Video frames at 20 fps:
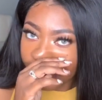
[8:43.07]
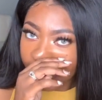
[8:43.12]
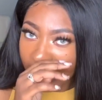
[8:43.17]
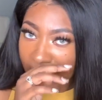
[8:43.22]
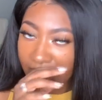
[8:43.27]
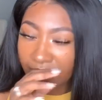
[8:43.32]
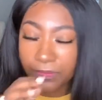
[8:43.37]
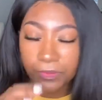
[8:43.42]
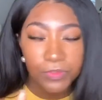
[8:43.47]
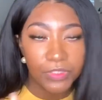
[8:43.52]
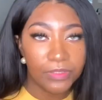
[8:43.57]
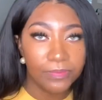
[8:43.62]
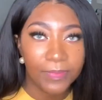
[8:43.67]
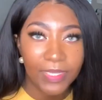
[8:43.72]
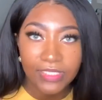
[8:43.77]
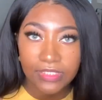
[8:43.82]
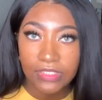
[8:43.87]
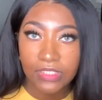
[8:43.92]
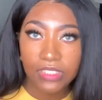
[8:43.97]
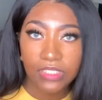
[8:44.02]
it was
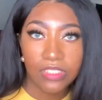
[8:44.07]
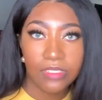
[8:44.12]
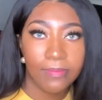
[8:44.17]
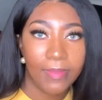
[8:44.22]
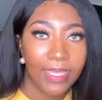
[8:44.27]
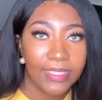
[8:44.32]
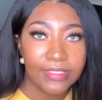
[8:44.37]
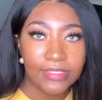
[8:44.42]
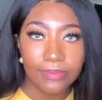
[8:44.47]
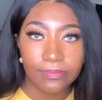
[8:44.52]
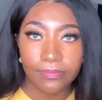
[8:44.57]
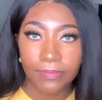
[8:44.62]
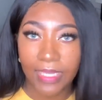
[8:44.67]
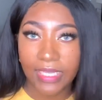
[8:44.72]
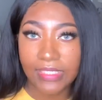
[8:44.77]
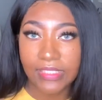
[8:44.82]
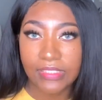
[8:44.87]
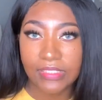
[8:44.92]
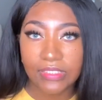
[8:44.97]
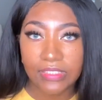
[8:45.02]
basically my
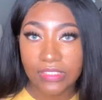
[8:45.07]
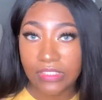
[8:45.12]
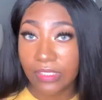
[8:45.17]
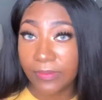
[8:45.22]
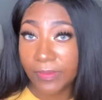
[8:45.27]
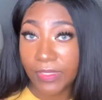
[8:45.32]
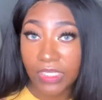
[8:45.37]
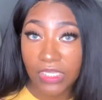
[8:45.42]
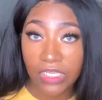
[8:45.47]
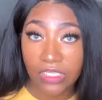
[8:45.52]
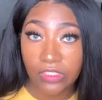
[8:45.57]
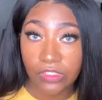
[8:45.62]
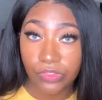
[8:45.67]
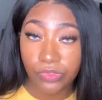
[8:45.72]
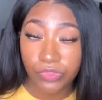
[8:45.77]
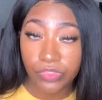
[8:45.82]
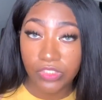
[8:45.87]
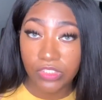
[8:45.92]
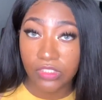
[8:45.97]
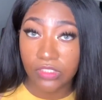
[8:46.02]
stomach getting
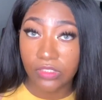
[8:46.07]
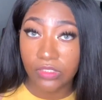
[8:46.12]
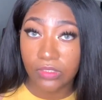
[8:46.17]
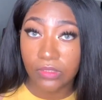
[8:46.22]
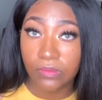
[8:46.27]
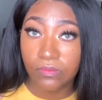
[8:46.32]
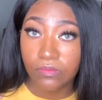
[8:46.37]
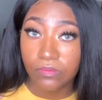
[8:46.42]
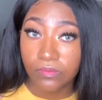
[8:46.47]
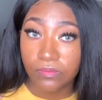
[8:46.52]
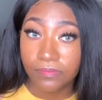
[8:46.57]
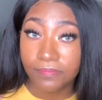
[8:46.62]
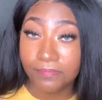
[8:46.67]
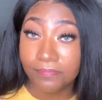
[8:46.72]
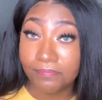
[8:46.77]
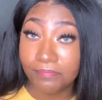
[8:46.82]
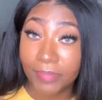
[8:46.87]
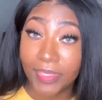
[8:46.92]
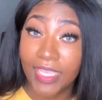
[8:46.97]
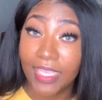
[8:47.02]
used to
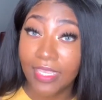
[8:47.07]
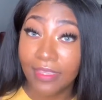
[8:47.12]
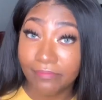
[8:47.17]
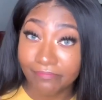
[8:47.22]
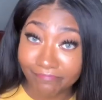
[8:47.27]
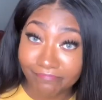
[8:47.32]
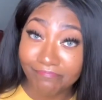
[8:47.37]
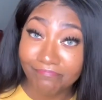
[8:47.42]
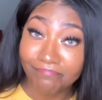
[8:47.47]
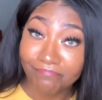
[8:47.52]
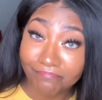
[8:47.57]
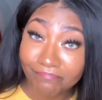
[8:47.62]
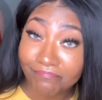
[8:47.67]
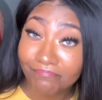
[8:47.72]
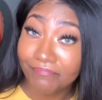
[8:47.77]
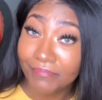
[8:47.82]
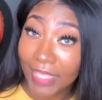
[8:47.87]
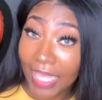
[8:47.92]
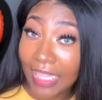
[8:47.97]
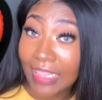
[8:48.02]
being
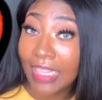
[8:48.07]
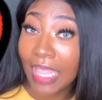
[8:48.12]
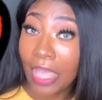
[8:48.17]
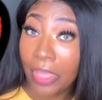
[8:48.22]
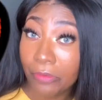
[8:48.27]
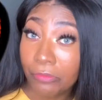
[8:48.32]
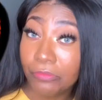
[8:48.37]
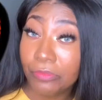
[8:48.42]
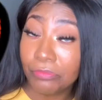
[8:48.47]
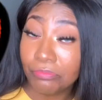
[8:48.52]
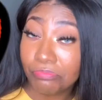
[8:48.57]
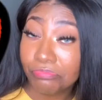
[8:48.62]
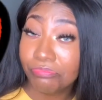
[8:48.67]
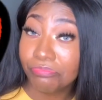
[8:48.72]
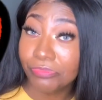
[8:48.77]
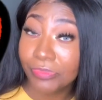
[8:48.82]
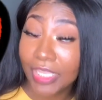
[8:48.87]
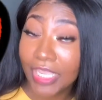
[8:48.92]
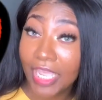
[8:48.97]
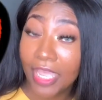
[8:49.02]
alone.
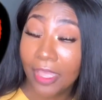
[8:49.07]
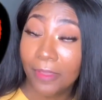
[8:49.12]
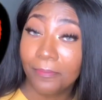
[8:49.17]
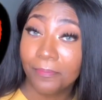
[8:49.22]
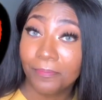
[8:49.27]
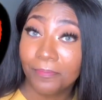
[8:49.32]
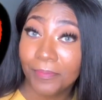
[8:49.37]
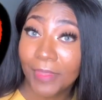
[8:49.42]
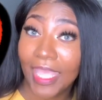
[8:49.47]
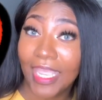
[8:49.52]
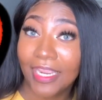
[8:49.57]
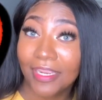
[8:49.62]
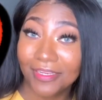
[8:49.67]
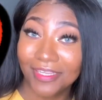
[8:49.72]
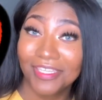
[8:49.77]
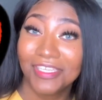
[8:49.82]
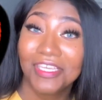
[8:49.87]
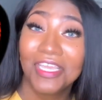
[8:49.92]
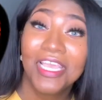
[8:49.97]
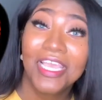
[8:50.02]
Yeah, like,
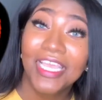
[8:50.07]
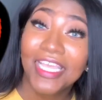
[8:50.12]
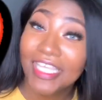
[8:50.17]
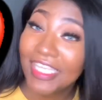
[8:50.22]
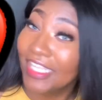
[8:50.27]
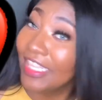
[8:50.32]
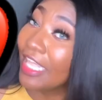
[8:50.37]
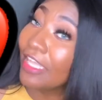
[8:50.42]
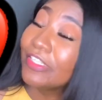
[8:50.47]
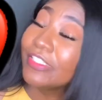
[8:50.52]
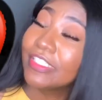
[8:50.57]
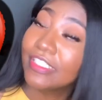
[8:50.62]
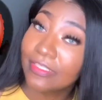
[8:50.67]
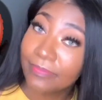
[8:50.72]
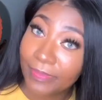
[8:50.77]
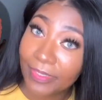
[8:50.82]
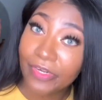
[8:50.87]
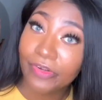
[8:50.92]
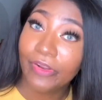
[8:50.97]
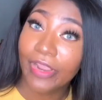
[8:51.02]
he lost his
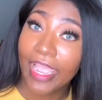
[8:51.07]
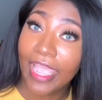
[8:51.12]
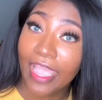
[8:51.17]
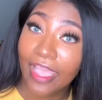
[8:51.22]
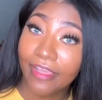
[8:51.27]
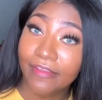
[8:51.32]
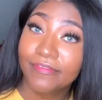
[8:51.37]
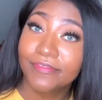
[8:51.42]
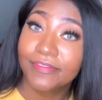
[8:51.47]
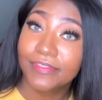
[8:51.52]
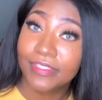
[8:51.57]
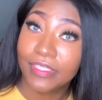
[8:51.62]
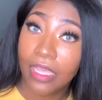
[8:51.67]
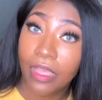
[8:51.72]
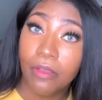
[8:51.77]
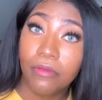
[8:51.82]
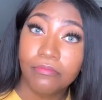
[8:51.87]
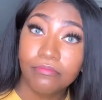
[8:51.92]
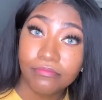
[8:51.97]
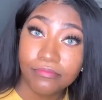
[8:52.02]
better half.
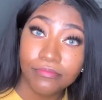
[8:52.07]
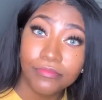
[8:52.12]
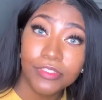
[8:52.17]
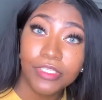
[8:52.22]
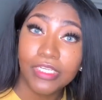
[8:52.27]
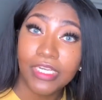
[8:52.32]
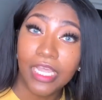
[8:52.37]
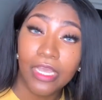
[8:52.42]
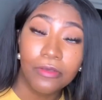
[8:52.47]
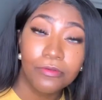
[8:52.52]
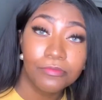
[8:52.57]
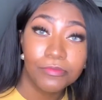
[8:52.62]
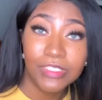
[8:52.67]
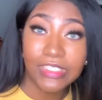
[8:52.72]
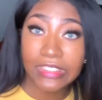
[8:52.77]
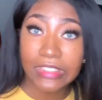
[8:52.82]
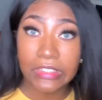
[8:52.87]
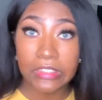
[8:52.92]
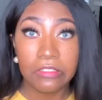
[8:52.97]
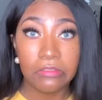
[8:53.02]
So, you know,
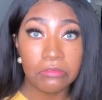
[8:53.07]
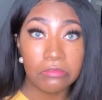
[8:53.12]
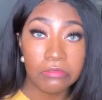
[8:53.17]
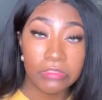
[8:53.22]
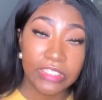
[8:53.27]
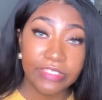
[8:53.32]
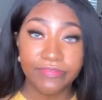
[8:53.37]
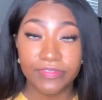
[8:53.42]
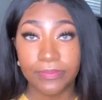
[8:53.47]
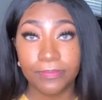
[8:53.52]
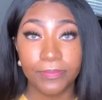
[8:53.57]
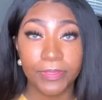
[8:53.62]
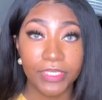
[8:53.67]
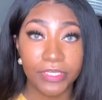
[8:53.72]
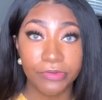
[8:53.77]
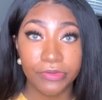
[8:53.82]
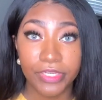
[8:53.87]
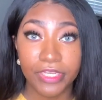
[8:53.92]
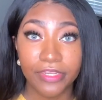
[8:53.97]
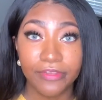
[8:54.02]
just a little grieving
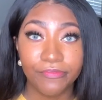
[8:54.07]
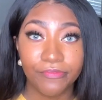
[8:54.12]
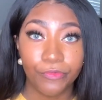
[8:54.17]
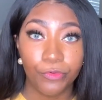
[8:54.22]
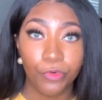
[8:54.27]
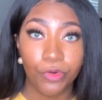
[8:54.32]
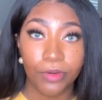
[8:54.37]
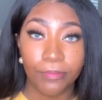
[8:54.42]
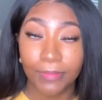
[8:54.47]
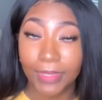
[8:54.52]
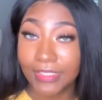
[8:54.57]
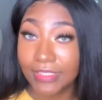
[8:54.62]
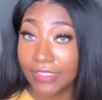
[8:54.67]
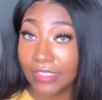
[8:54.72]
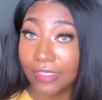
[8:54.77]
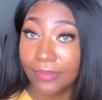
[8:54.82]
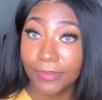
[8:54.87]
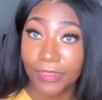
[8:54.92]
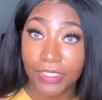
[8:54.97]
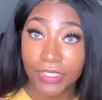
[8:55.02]
period for my
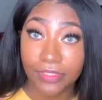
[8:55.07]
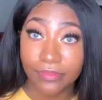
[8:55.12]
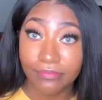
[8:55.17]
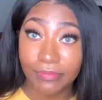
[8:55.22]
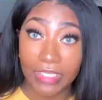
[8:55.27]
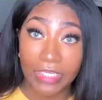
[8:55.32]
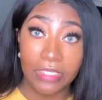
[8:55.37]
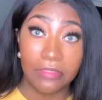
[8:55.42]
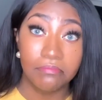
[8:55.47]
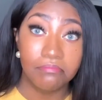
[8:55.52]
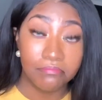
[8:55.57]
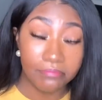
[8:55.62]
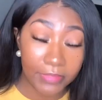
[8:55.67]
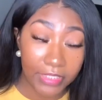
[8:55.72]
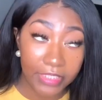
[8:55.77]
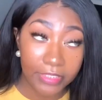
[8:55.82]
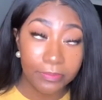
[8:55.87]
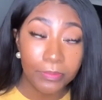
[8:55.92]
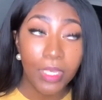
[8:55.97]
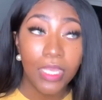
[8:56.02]
stomach and
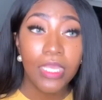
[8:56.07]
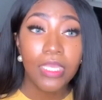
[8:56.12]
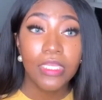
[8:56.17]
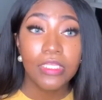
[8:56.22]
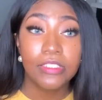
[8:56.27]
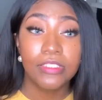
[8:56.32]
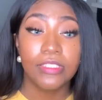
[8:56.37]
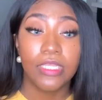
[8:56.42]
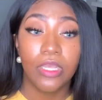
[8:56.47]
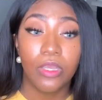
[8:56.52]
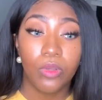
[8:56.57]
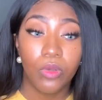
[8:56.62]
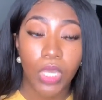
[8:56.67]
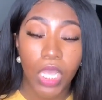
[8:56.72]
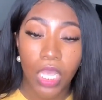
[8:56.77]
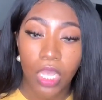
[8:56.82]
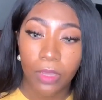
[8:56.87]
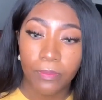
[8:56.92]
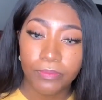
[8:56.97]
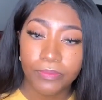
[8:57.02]
me. So
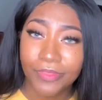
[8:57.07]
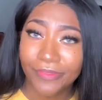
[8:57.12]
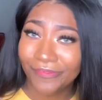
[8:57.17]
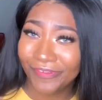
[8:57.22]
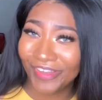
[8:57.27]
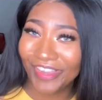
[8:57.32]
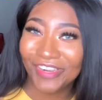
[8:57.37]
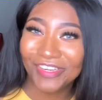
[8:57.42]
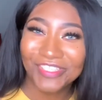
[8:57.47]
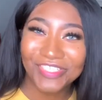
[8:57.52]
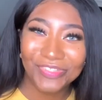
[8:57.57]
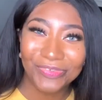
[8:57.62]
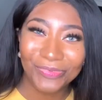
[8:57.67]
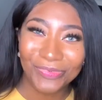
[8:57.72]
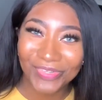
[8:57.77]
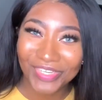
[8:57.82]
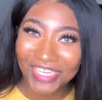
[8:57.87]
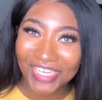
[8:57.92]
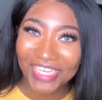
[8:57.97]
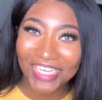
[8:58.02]
the first
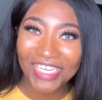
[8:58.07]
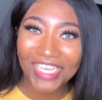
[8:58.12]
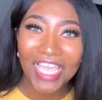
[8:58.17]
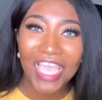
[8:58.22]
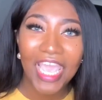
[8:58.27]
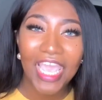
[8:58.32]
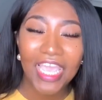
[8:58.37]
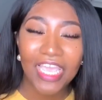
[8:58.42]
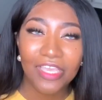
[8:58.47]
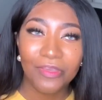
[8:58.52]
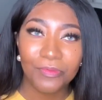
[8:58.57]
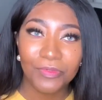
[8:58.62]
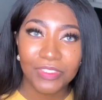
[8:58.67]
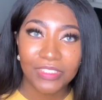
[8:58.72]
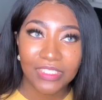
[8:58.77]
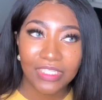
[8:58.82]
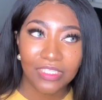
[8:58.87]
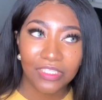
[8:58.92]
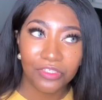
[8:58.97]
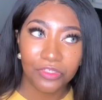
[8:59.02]
week, it
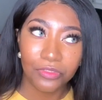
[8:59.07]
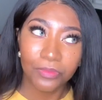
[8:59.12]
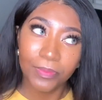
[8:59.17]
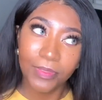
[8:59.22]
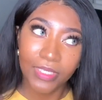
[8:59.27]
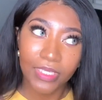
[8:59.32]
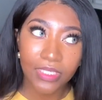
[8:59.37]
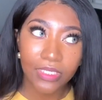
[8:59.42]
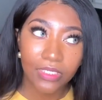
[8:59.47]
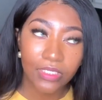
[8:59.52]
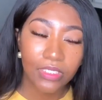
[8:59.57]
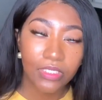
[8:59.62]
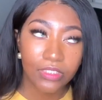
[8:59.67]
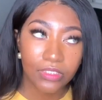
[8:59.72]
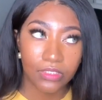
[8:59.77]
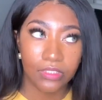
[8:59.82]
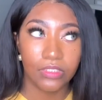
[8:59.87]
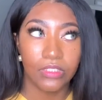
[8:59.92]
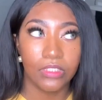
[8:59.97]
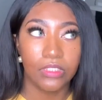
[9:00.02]
was a little bit,
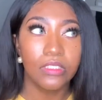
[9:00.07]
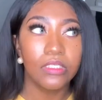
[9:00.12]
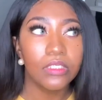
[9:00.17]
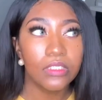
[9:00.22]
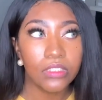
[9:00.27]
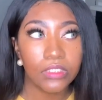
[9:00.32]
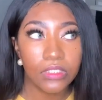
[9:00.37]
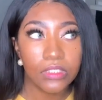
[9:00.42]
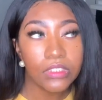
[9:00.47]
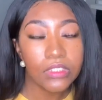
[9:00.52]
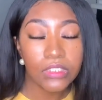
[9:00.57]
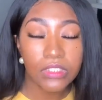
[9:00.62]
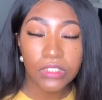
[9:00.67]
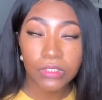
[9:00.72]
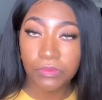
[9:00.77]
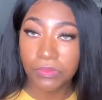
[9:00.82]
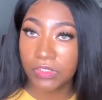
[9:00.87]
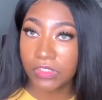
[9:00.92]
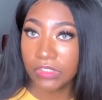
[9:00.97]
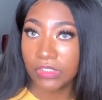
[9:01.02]

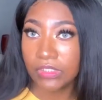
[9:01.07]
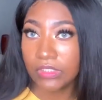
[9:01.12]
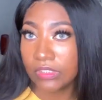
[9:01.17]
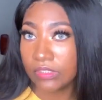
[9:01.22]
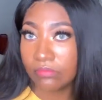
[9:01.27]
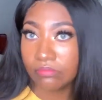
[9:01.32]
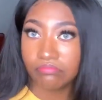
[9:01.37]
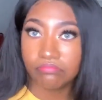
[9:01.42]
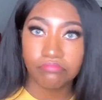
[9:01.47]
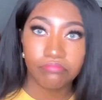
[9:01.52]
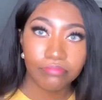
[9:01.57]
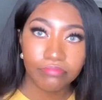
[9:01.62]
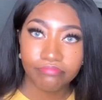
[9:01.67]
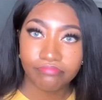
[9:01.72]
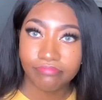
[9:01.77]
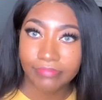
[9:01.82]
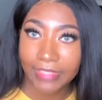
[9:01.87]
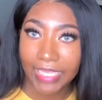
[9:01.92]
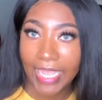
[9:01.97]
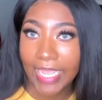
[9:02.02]
it was just,
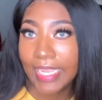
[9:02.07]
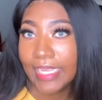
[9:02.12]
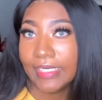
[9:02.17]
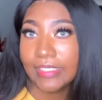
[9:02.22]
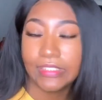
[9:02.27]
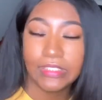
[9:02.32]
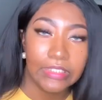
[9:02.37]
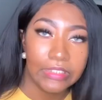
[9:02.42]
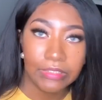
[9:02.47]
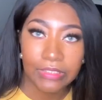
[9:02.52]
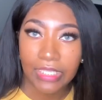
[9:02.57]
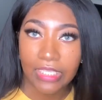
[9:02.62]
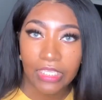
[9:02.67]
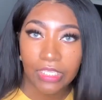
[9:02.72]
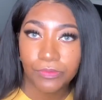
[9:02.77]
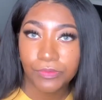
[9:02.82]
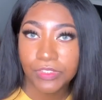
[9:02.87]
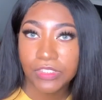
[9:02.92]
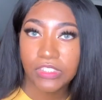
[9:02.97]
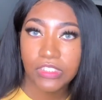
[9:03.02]
I had to, like,
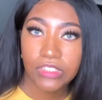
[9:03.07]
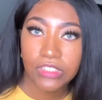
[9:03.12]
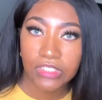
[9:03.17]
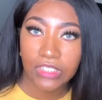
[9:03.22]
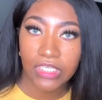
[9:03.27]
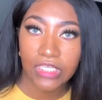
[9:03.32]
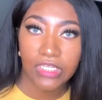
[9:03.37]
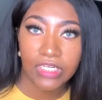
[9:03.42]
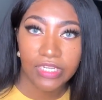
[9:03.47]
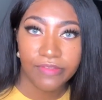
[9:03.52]
it was just getting